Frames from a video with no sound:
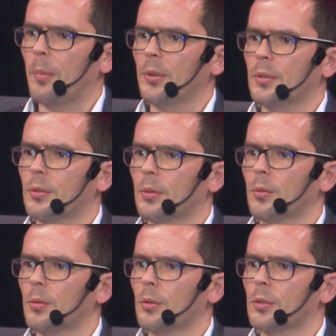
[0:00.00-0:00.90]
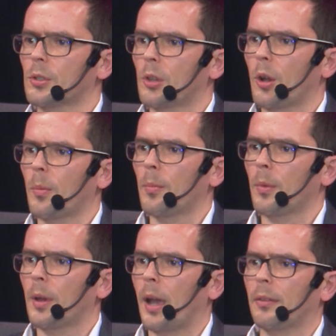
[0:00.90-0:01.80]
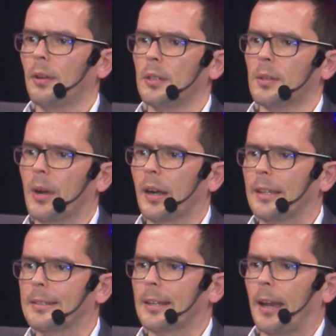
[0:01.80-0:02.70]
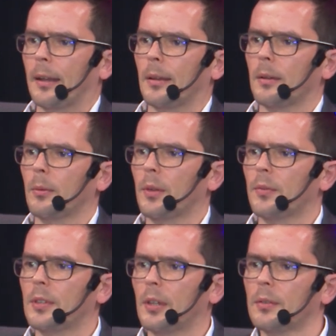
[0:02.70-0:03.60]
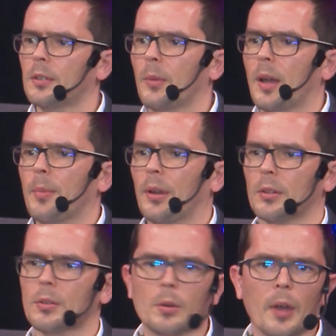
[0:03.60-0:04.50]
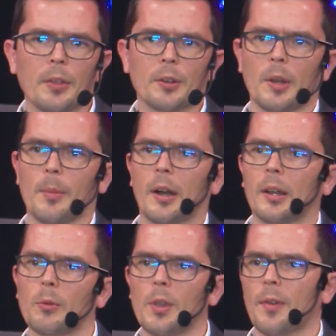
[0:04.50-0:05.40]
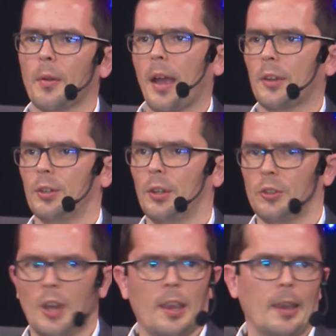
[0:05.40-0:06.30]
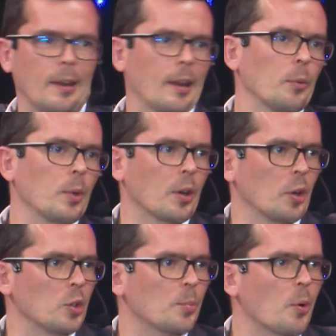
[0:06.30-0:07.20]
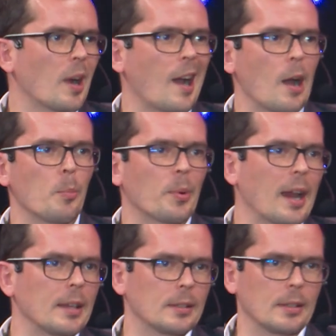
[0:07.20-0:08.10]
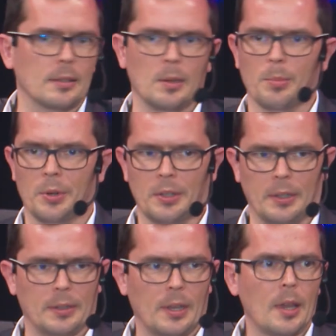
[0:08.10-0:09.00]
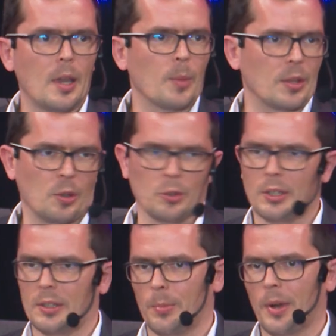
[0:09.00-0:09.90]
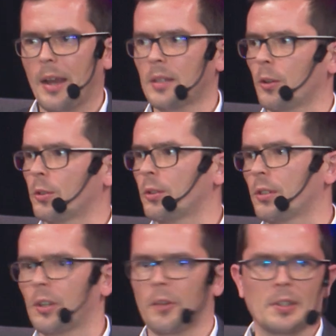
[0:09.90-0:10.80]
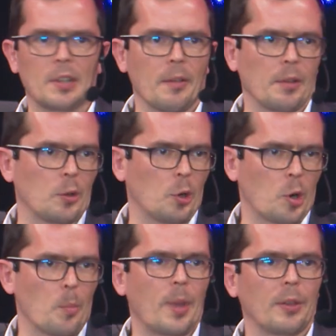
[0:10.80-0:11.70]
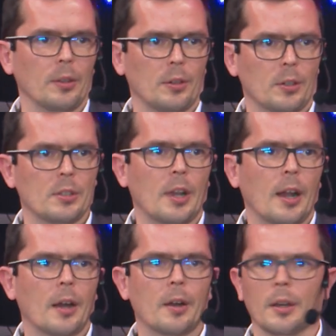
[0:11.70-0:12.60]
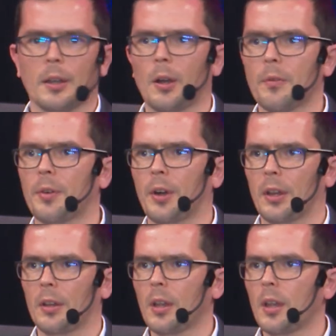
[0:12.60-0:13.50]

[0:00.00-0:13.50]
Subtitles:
is to do some, at least market scan. We've seen some companies who enter the market without actually checking it, and we already spoke how price is important. That's not just the price, also service level your competitors are offering.